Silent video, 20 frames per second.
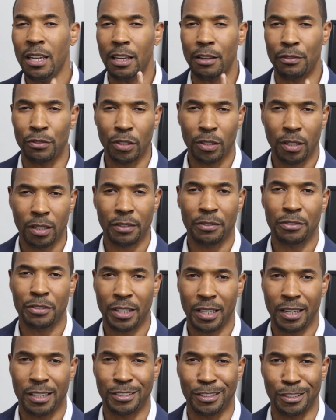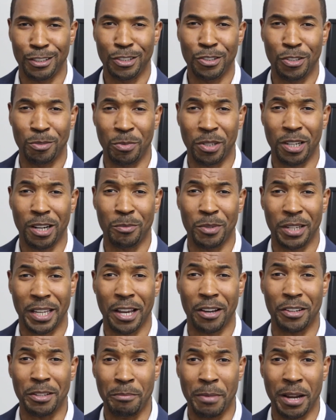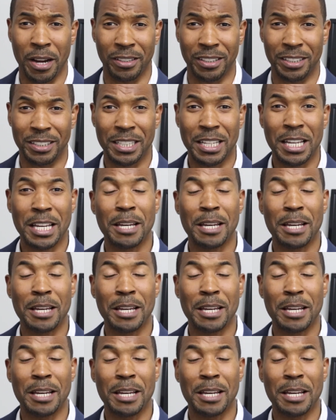If you're looking for things to do in Montgomery County, Maryland,